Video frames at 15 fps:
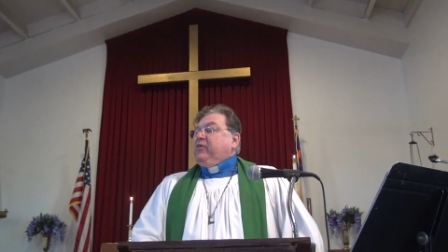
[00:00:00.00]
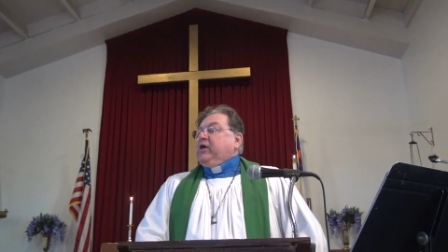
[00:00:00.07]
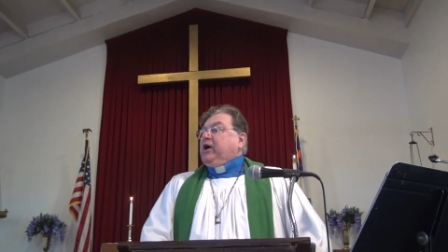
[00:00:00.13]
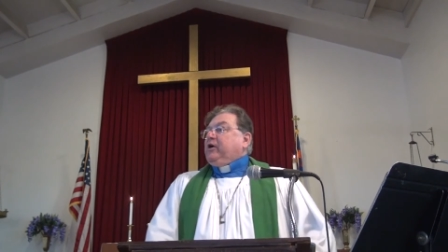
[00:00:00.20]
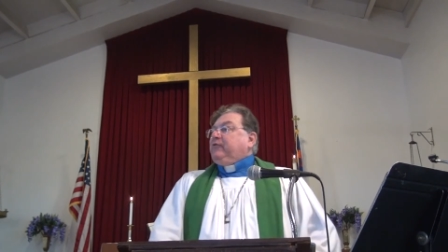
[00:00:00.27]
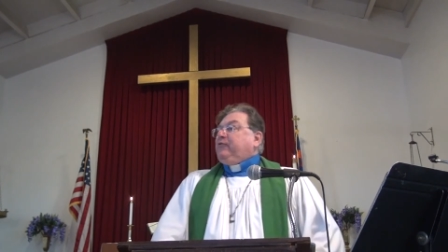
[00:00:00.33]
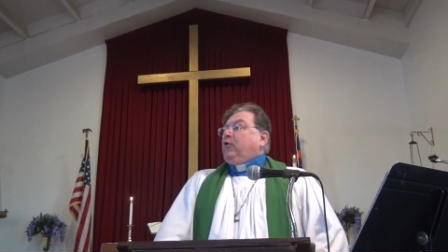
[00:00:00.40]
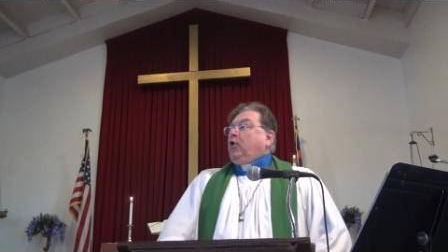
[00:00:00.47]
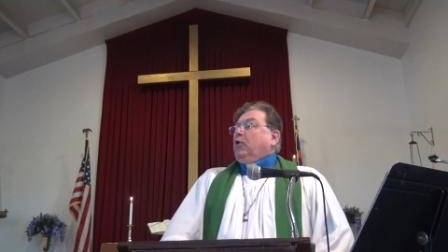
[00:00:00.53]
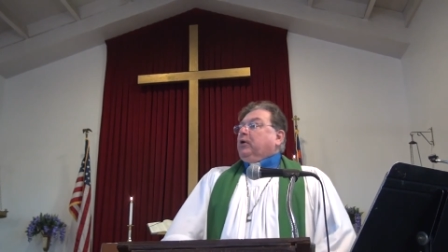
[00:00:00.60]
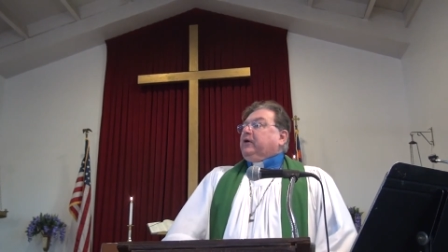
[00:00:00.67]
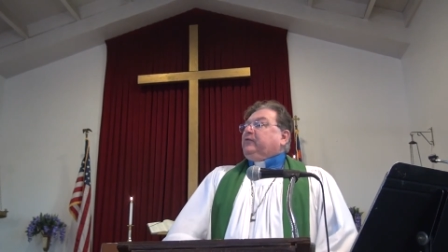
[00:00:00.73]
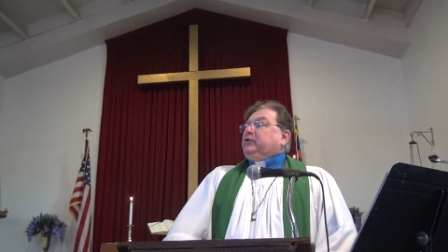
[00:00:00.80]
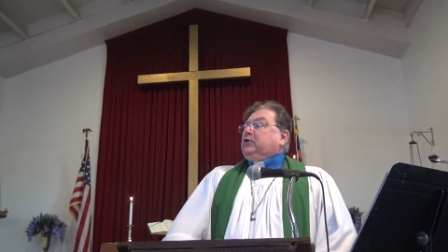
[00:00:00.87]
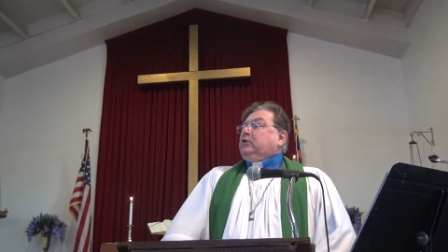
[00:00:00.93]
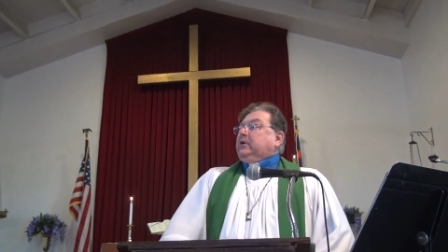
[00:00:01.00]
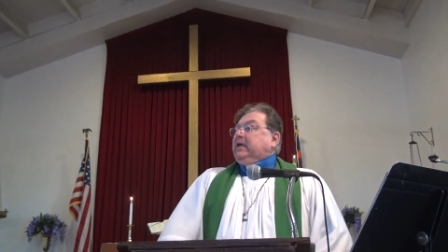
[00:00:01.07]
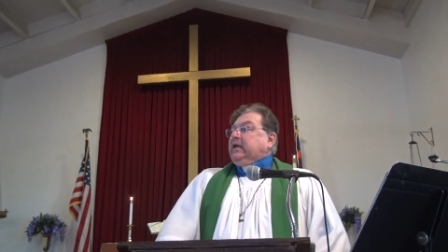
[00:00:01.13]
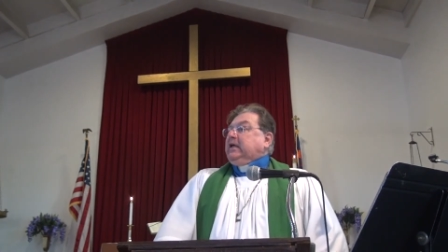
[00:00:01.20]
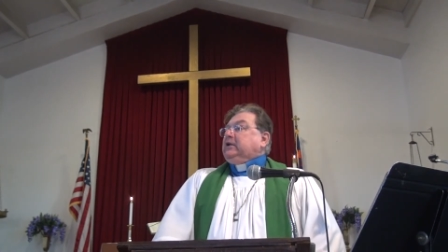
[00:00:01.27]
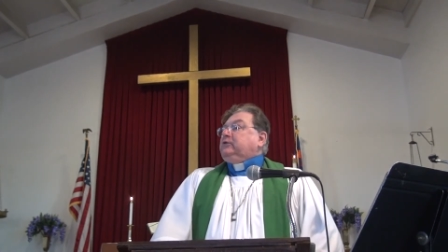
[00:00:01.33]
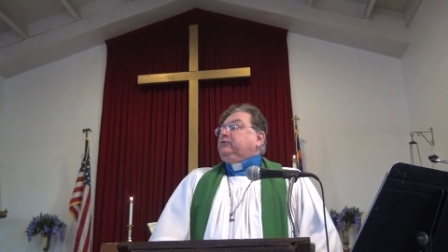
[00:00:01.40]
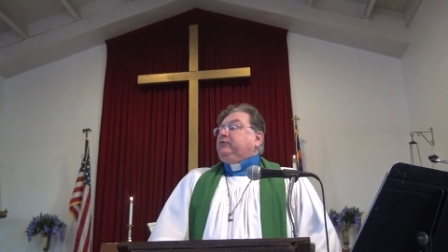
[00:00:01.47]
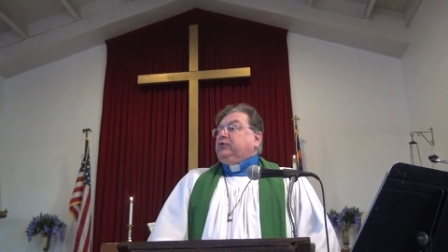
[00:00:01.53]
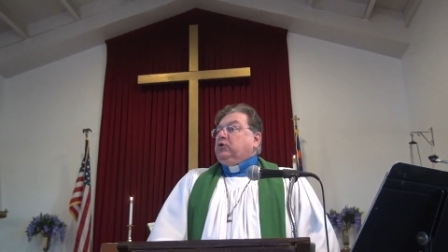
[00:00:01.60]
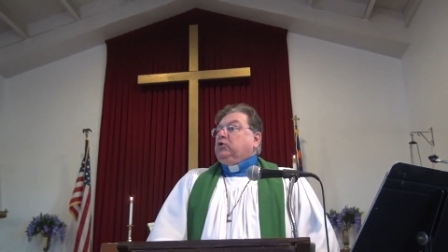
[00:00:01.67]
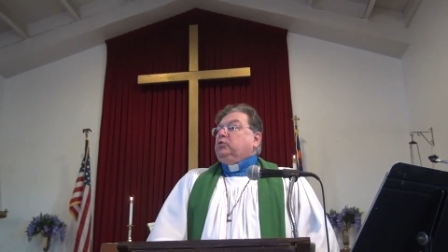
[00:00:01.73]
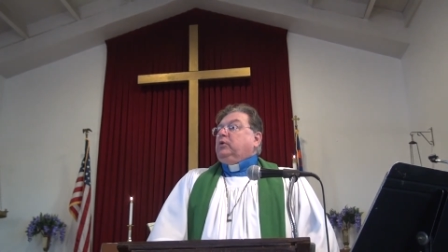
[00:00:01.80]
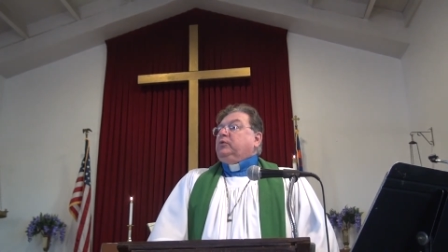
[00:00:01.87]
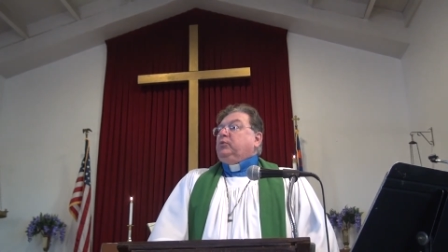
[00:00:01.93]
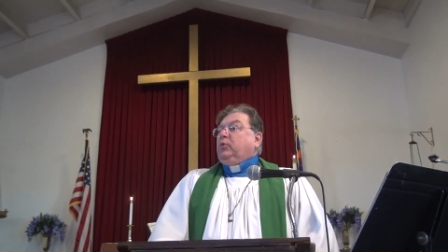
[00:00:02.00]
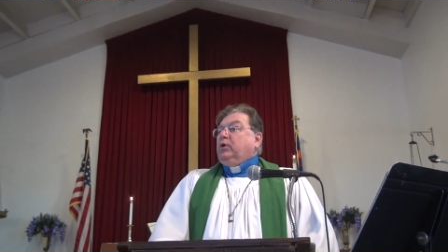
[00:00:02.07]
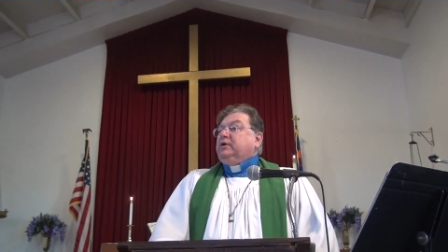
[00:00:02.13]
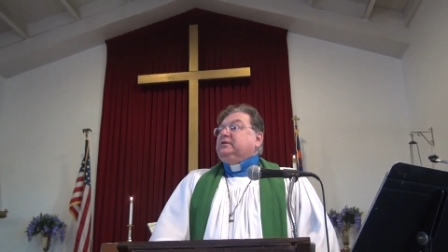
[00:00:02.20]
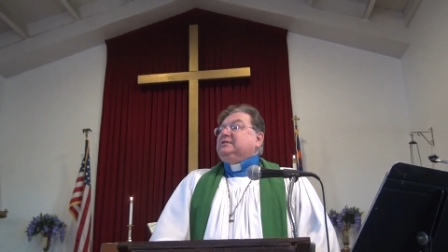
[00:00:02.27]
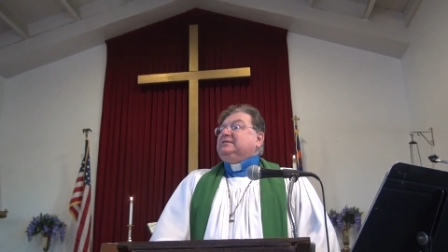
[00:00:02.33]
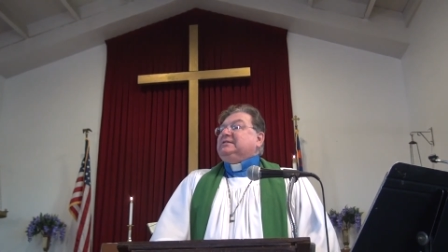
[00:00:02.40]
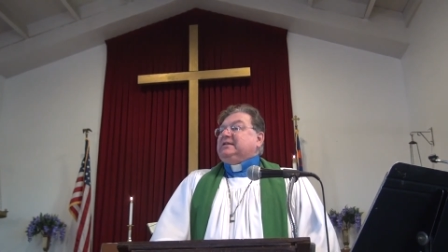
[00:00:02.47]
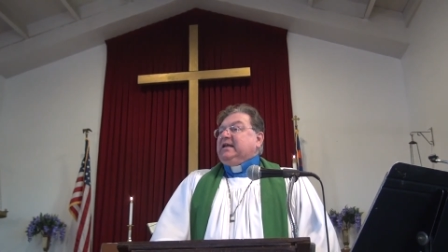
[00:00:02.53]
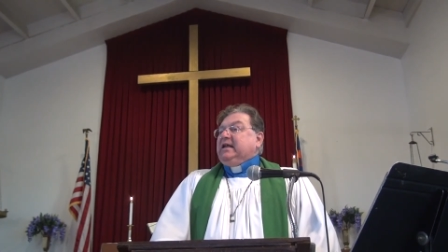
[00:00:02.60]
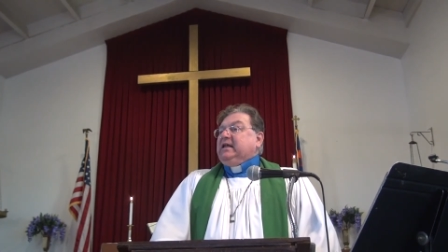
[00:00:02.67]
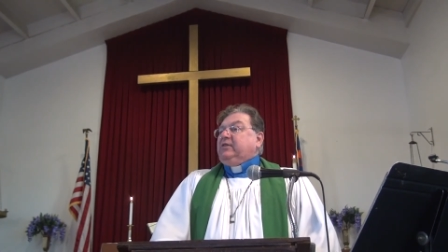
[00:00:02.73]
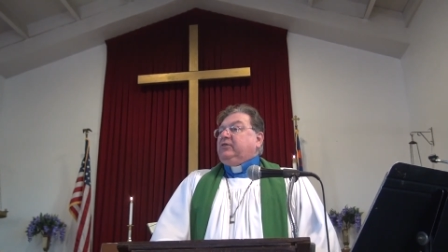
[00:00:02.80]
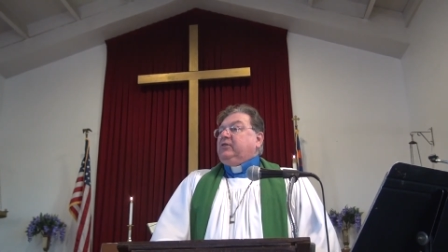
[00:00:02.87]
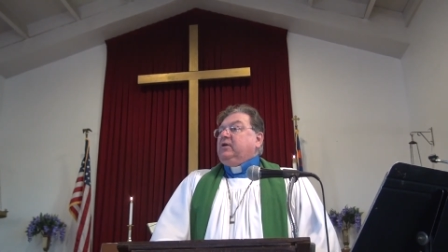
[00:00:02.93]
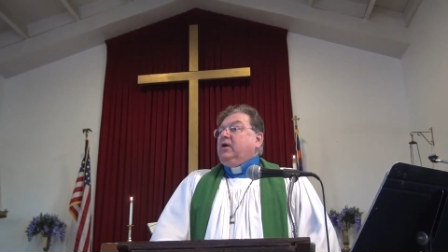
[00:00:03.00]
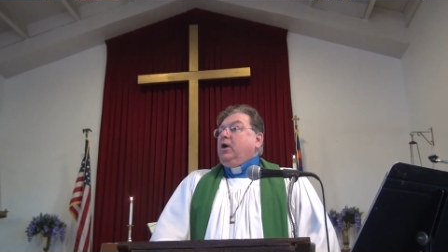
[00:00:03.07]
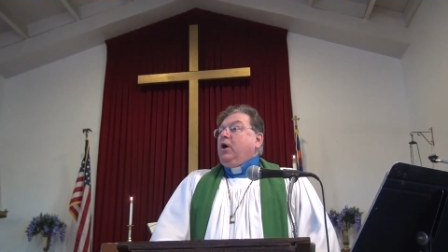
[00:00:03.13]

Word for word: Therefore, if you eat food with wooden teeth,